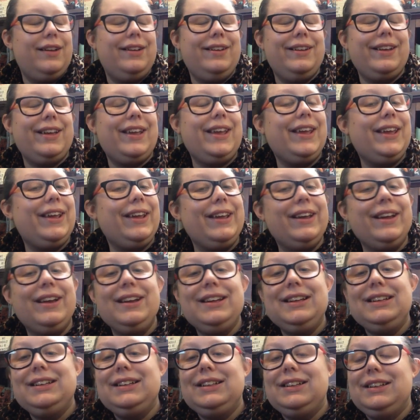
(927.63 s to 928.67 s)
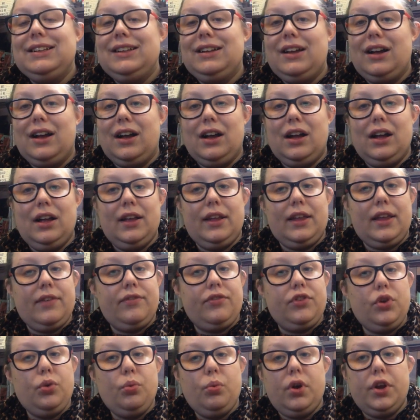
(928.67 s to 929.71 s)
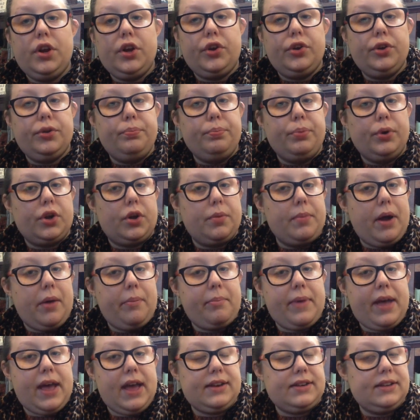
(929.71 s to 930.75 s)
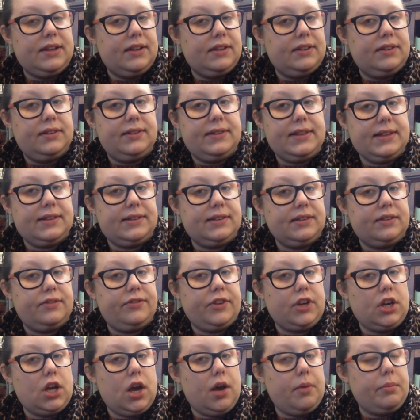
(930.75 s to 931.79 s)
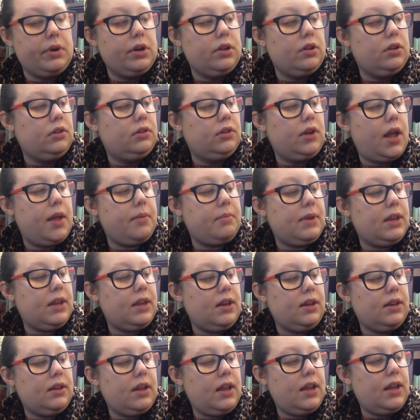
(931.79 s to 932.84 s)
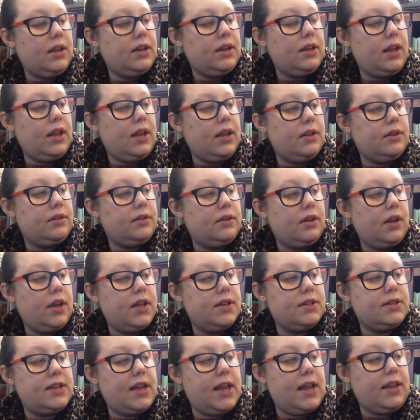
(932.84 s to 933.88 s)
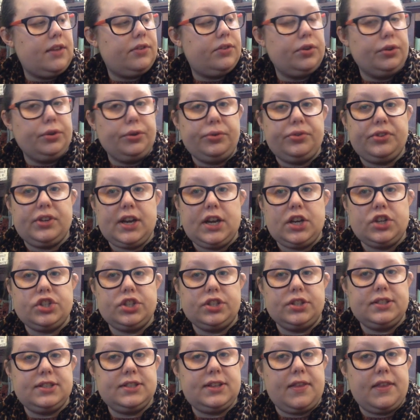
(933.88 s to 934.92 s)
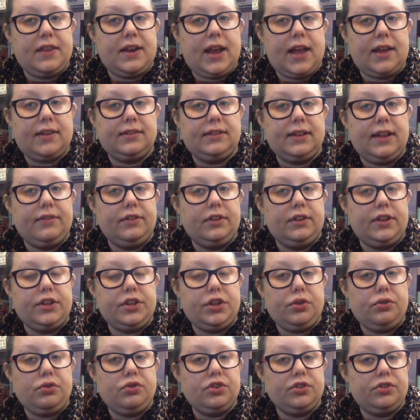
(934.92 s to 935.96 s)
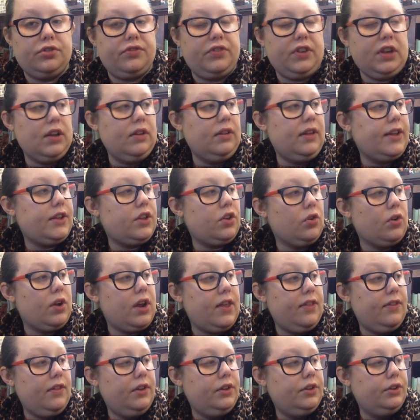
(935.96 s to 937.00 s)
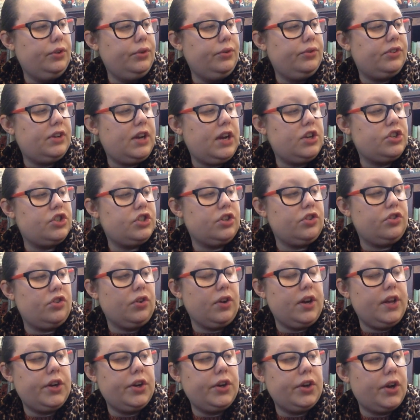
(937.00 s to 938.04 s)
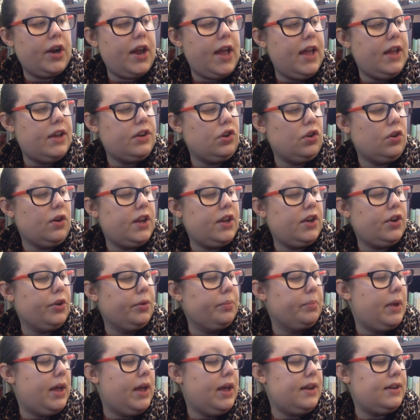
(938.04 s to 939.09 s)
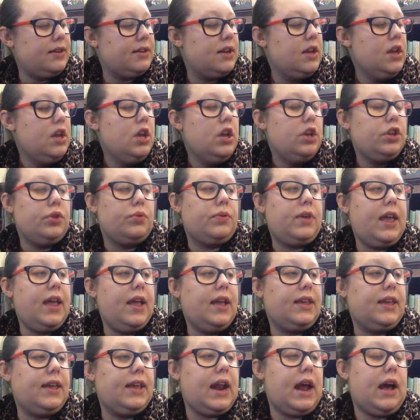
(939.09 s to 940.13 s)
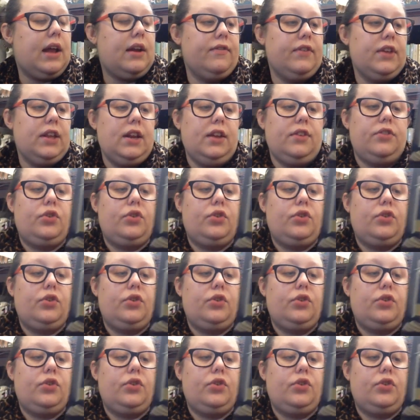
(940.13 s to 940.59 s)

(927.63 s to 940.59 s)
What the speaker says: If you want a good book about madness, this is phenomenal. I mean, it takes hallucinations to the next level, and you just feel like you're in the hallucinations, you're in her head, you're in her mind, you can't get out of it.